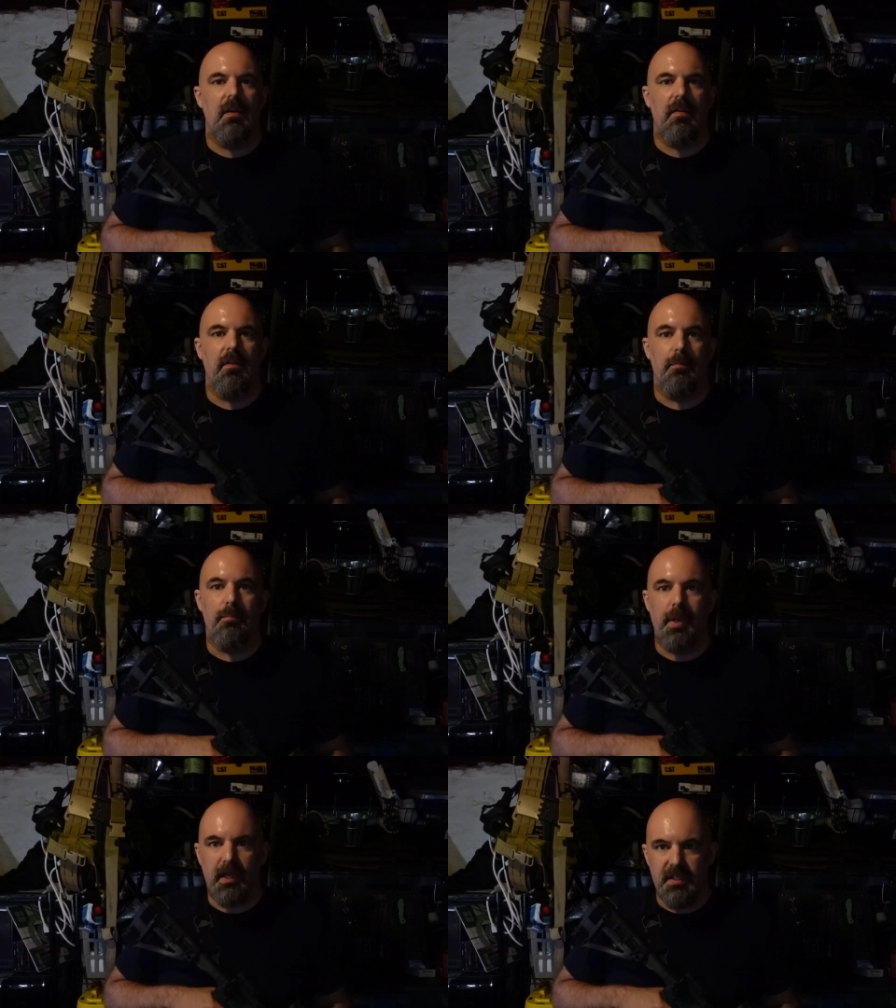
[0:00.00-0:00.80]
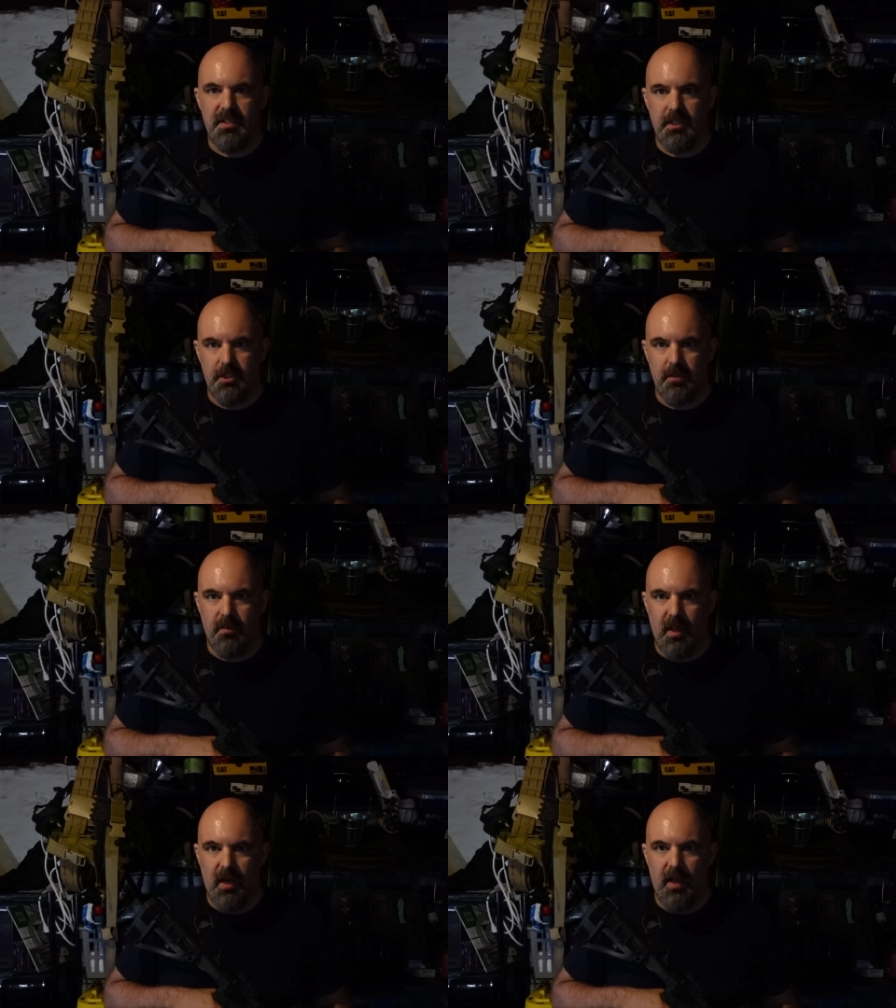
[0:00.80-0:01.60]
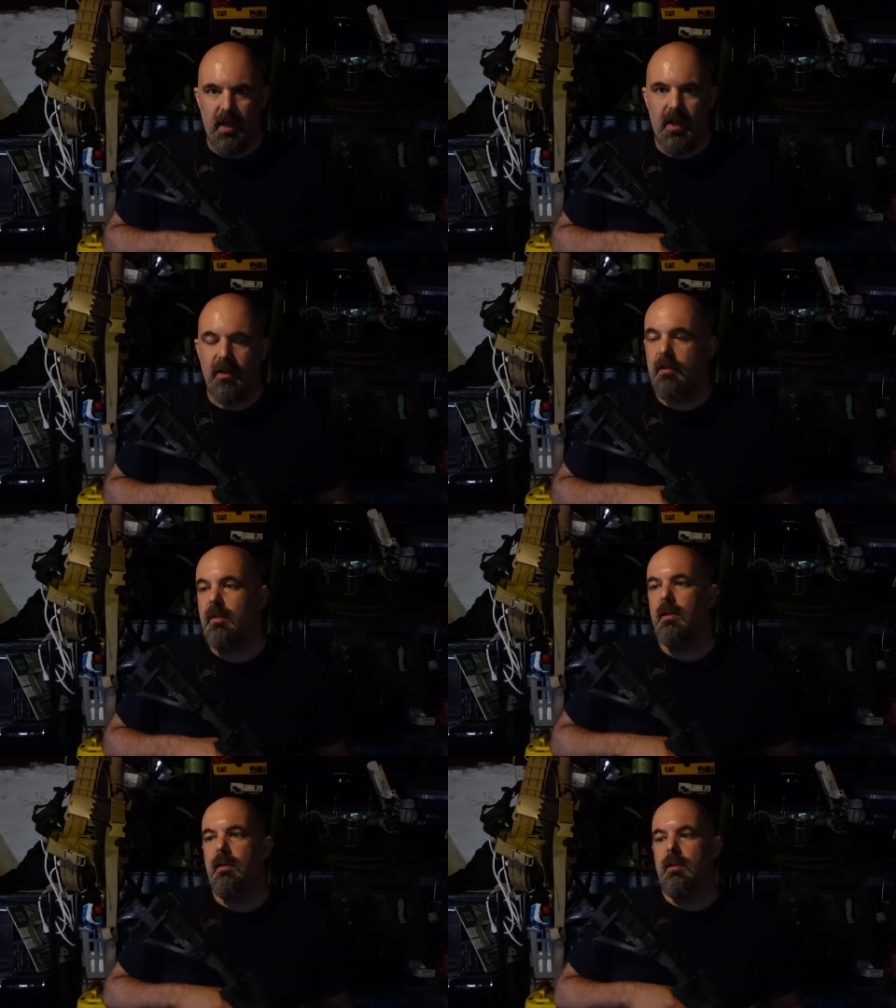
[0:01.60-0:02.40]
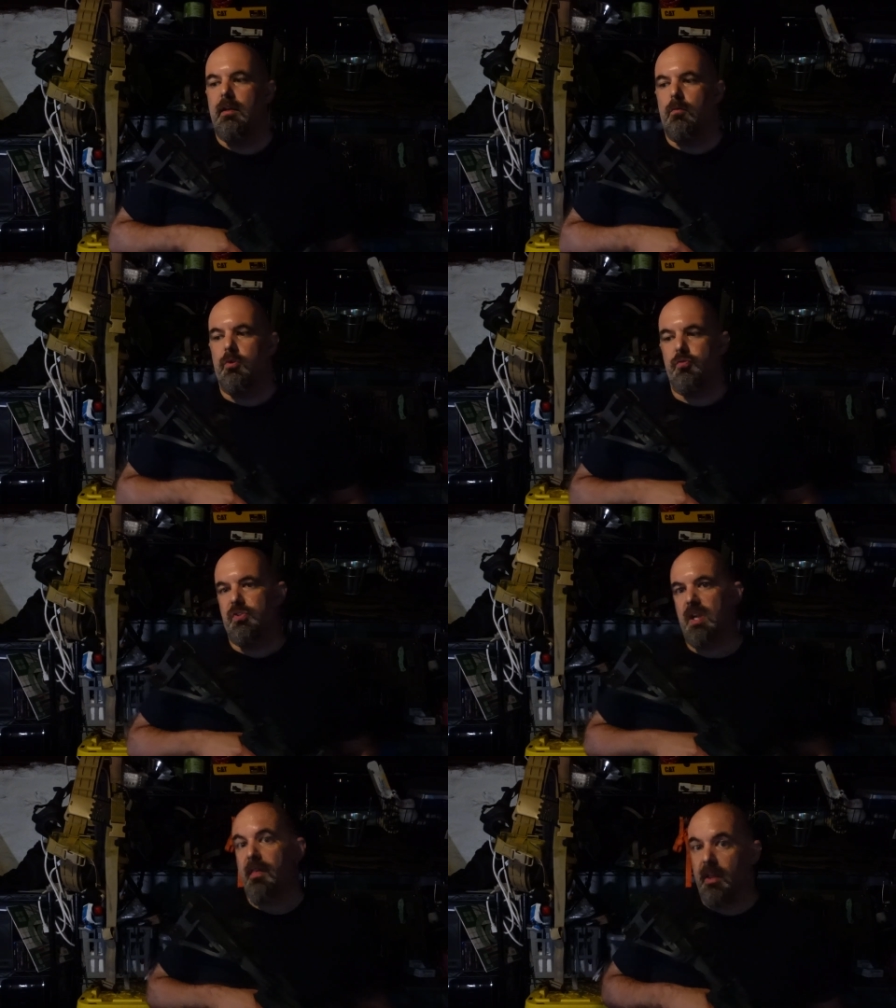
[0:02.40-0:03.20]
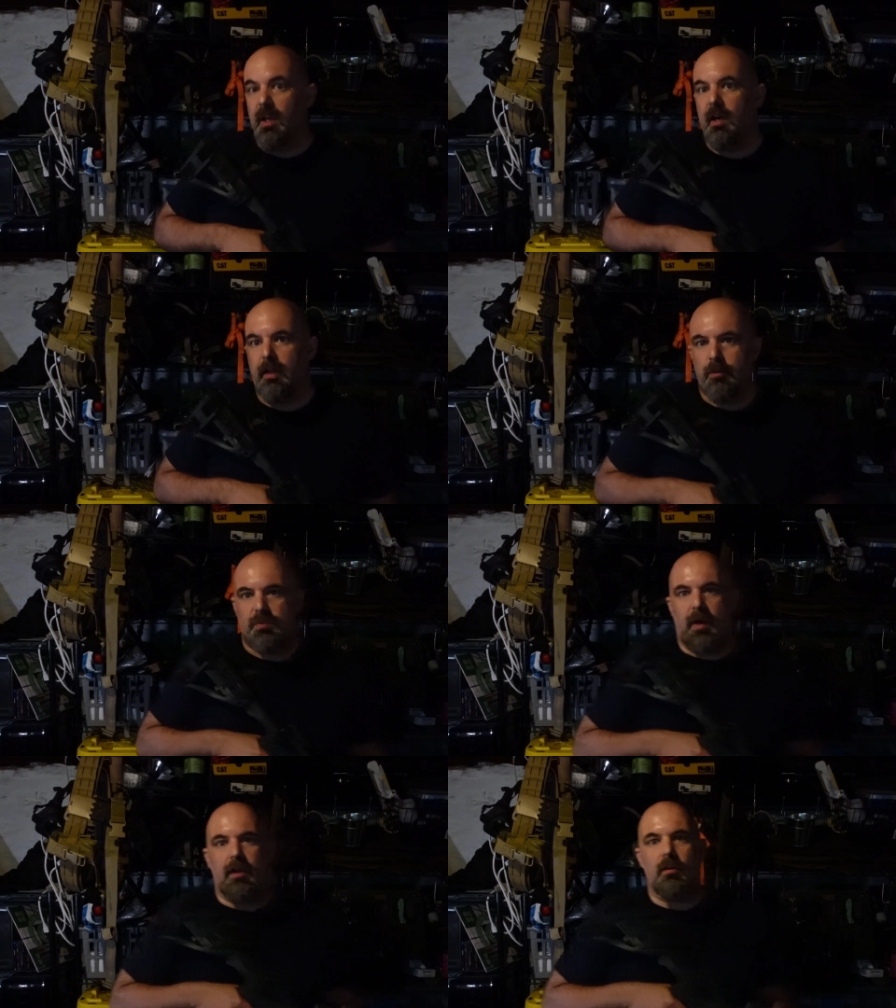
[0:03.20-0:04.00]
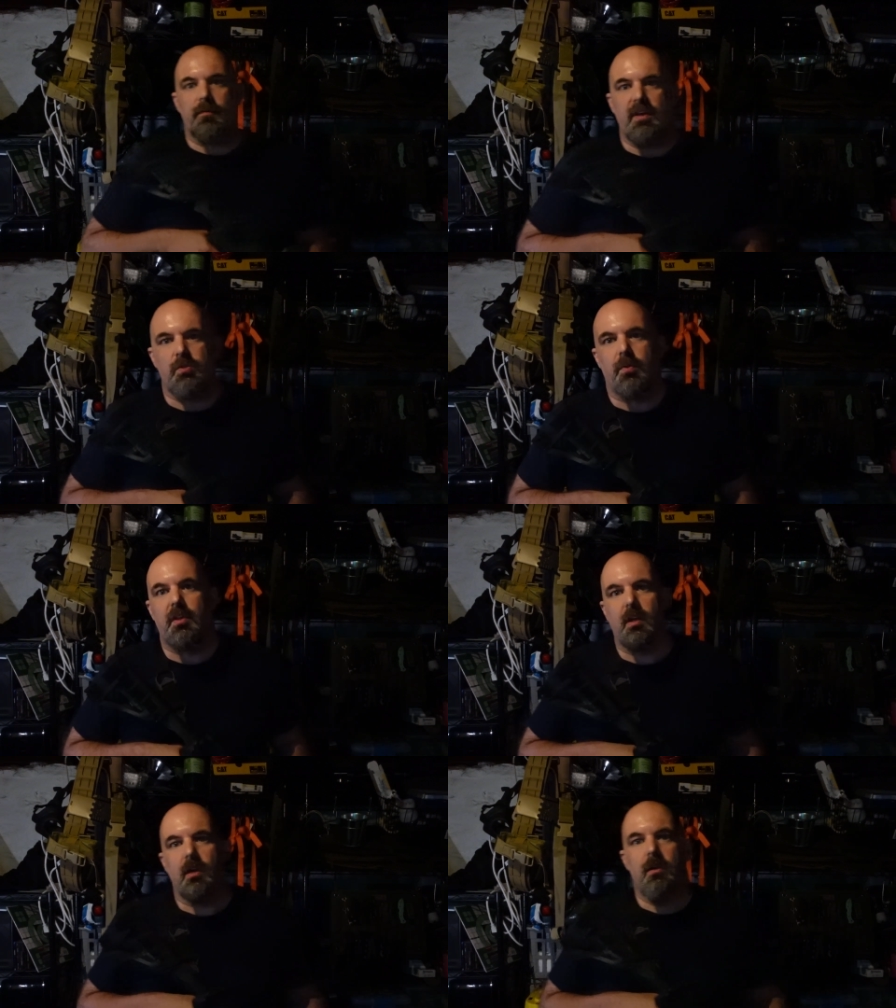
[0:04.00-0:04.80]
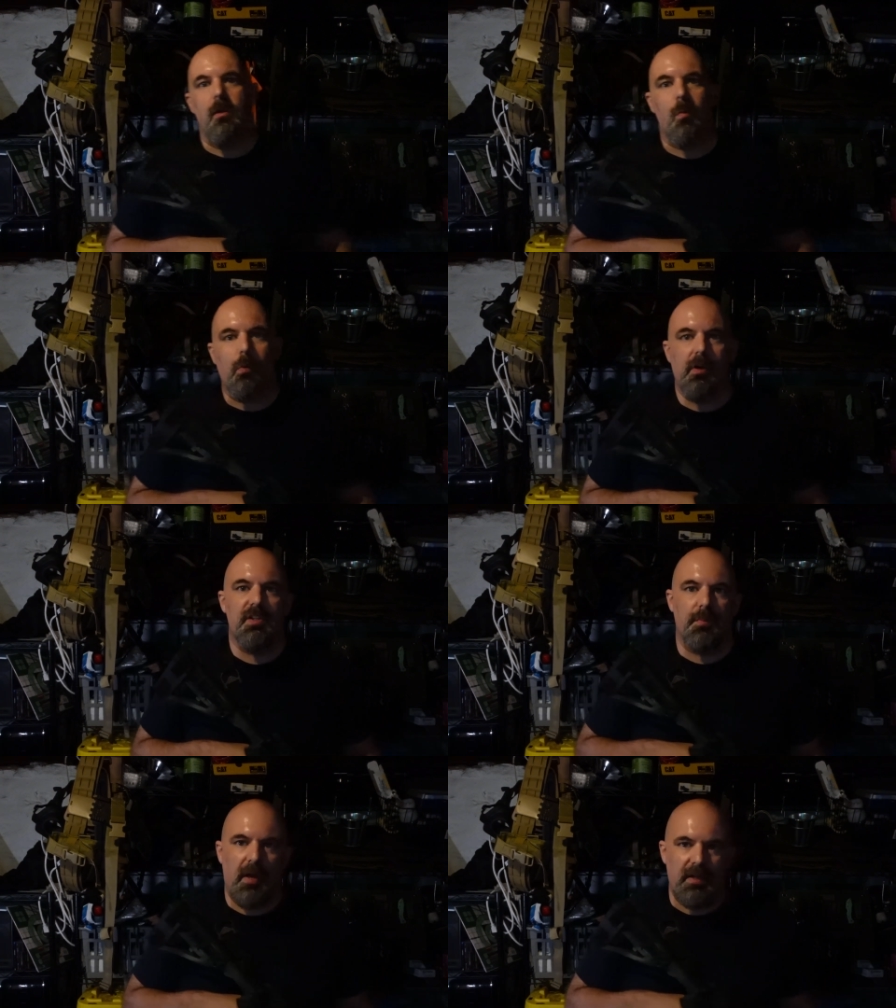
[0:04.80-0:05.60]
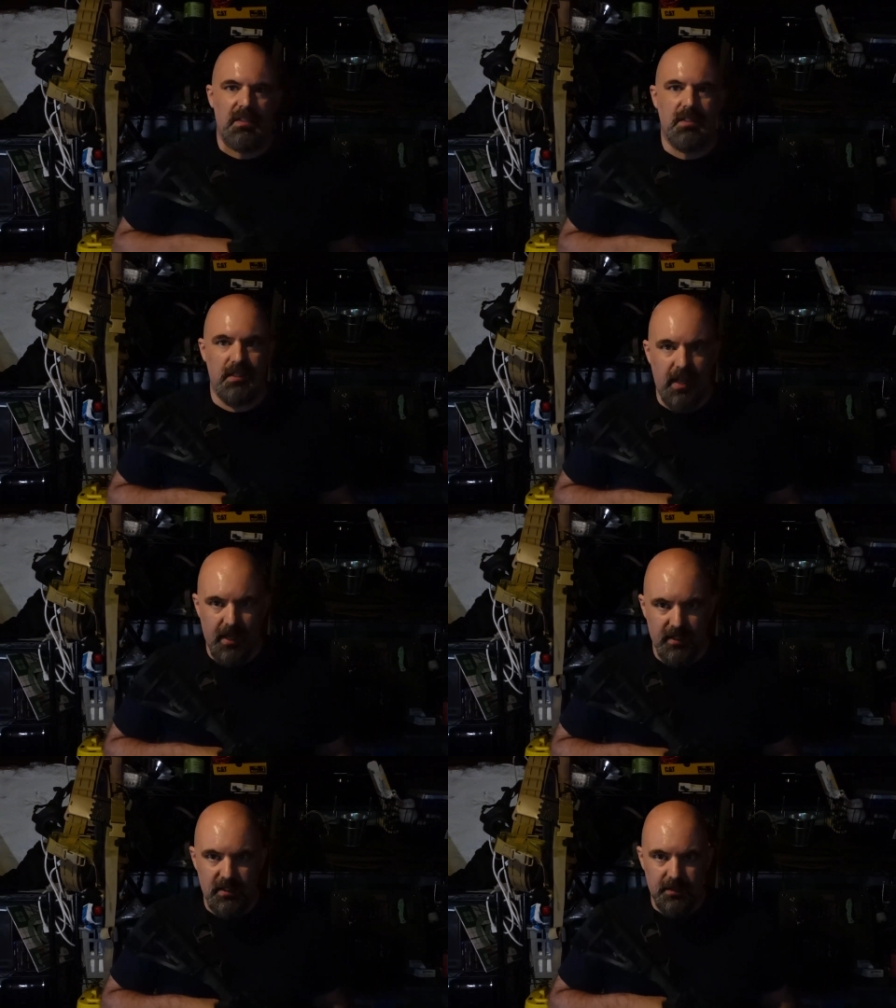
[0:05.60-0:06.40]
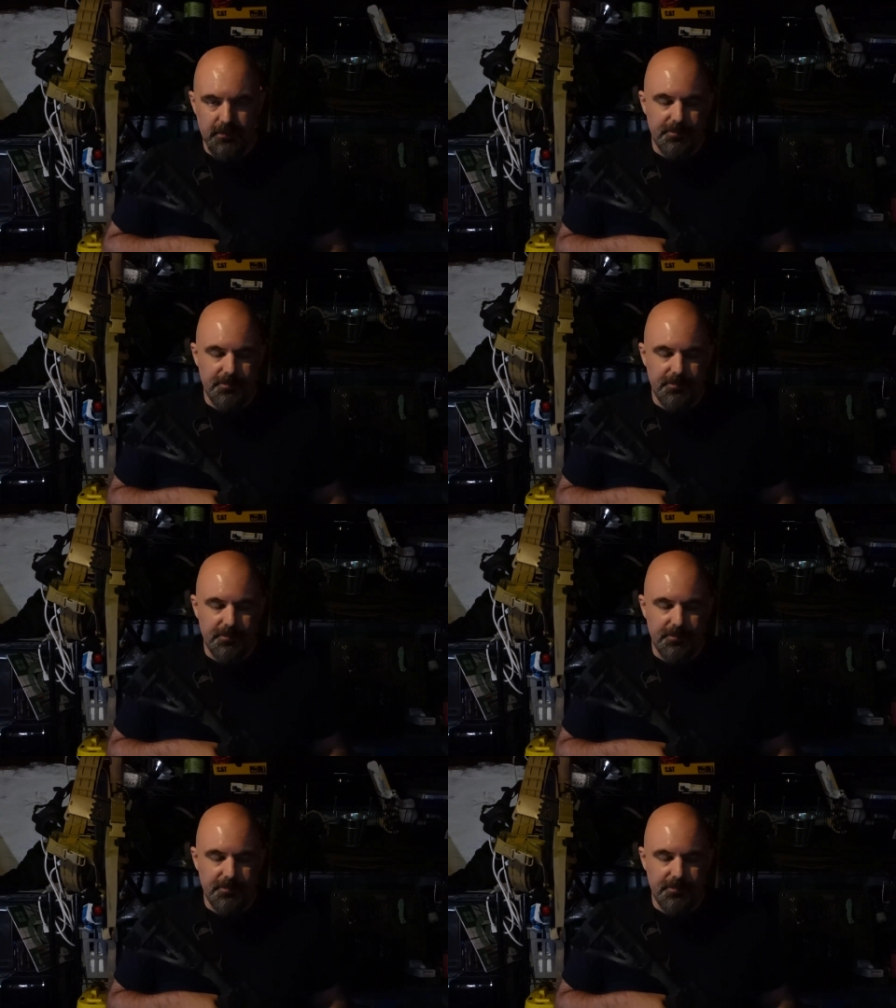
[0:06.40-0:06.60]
The biggest issue that I had, which was not the gun, it was my interface with the gun, was my stance.